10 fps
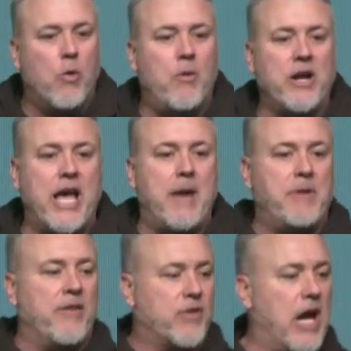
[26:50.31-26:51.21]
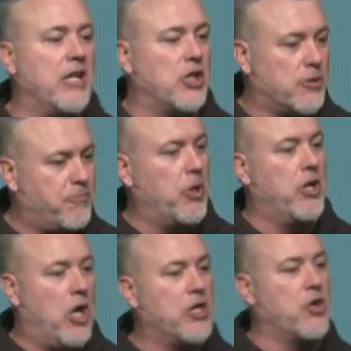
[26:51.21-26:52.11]
What would happen if God just put
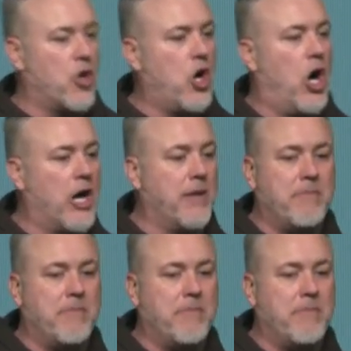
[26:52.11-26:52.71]
it on your heart,